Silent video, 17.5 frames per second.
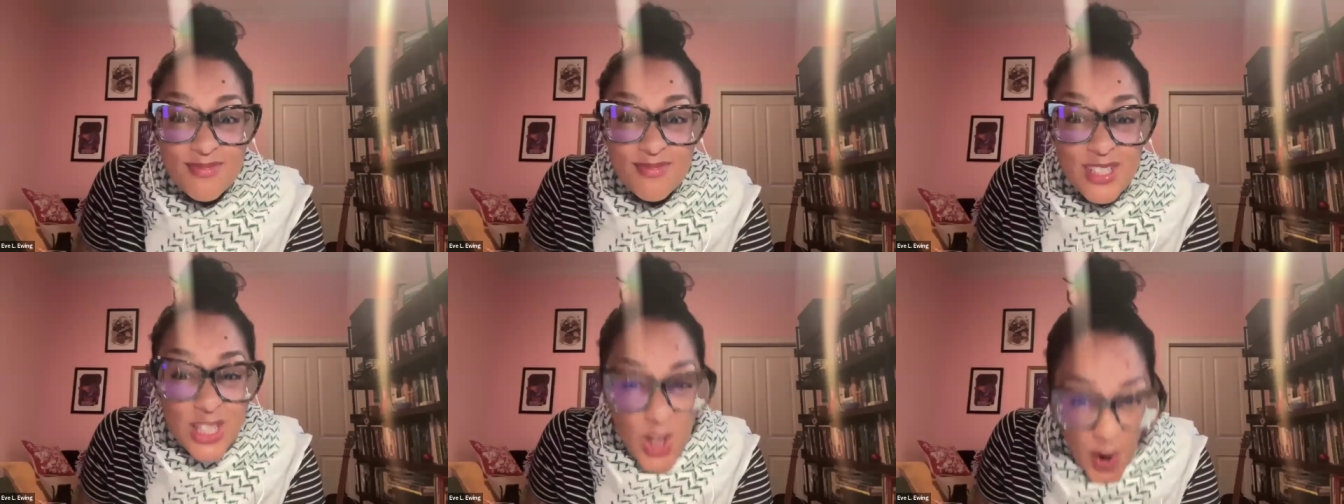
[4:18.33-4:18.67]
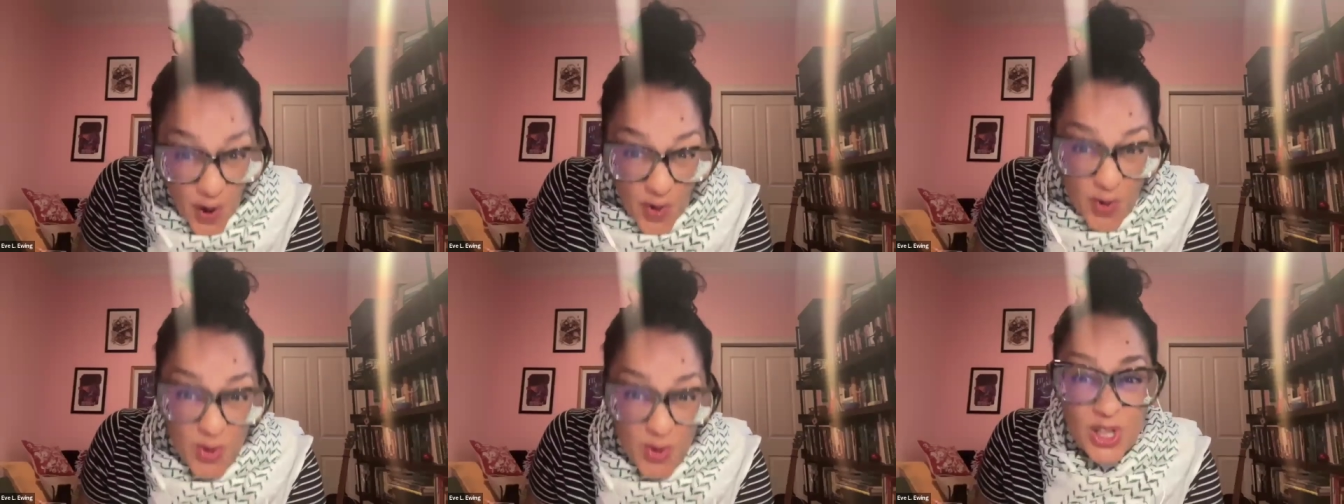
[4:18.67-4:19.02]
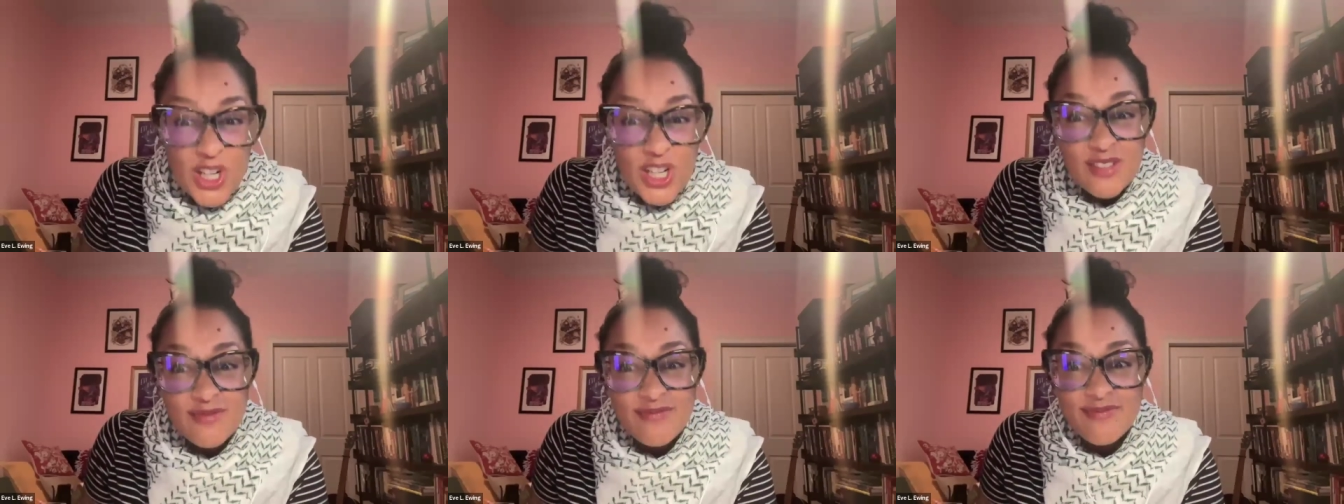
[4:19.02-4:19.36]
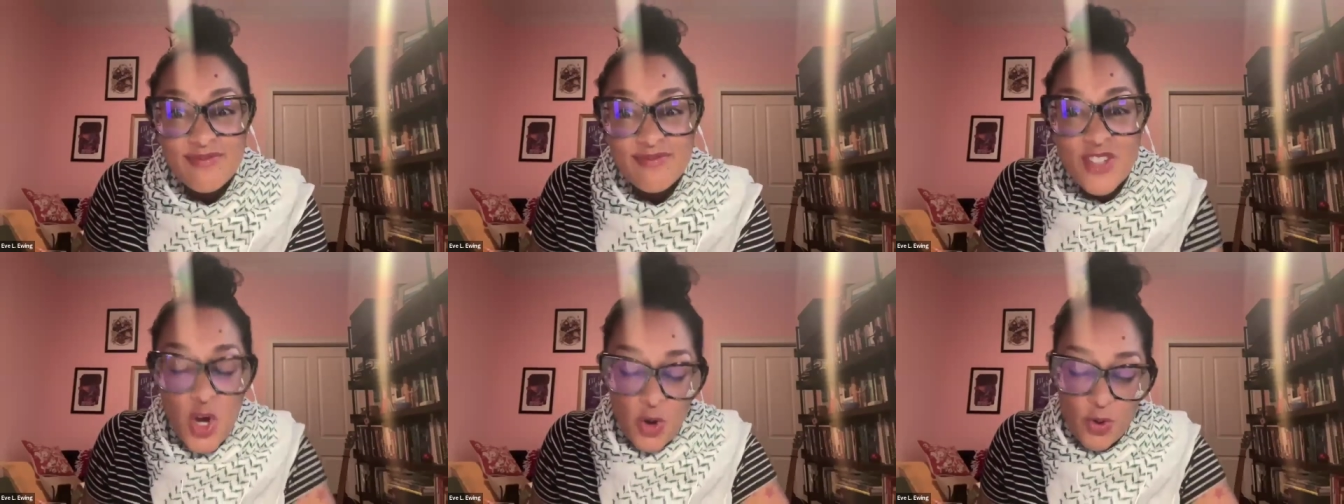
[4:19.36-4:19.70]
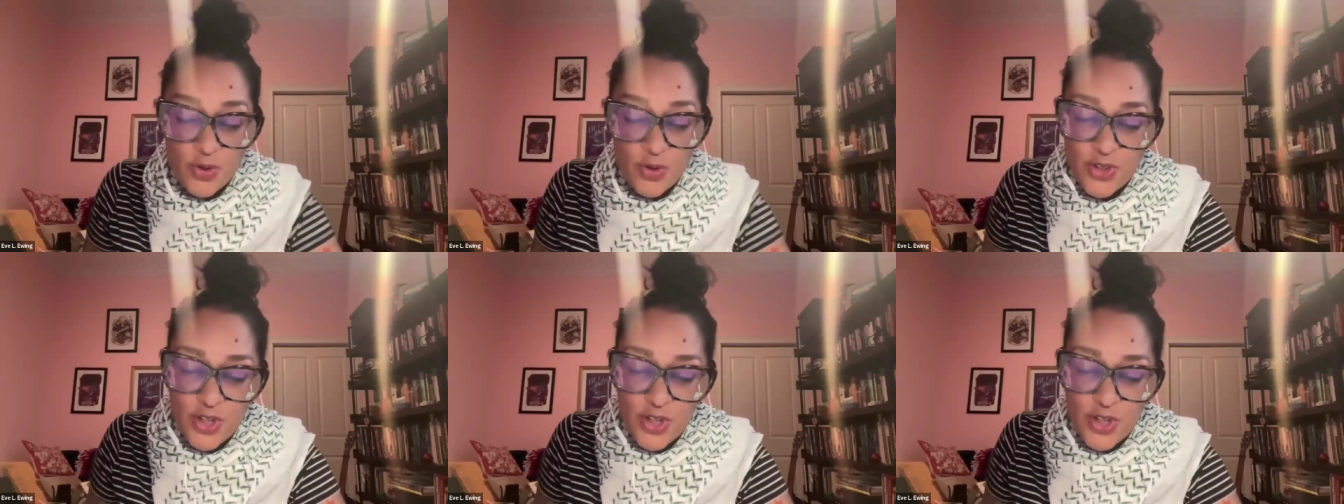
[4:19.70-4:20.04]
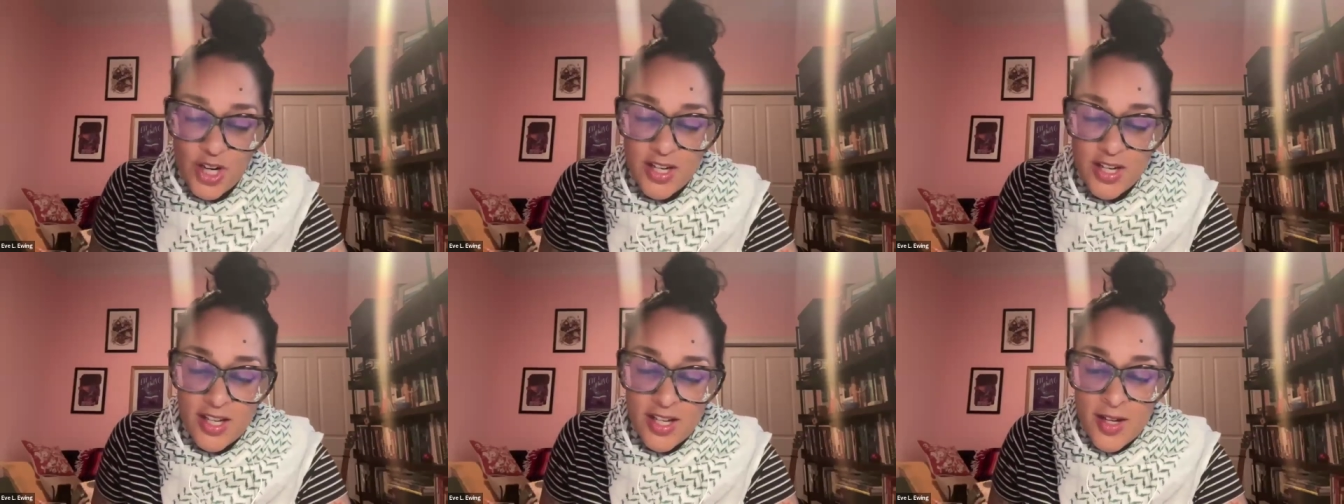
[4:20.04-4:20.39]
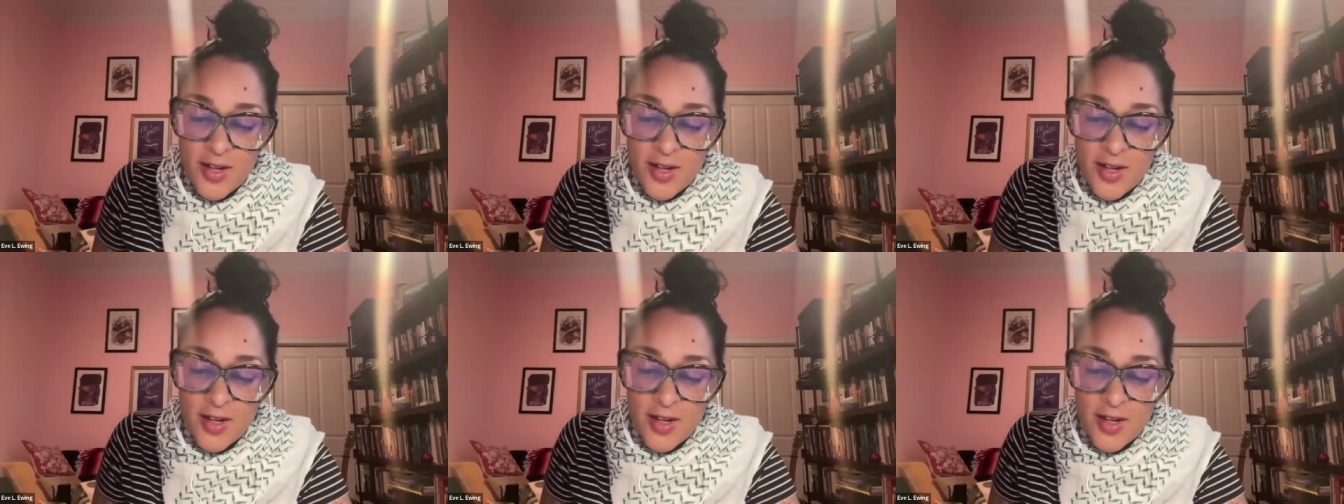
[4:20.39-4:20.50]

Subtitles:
lower coaster.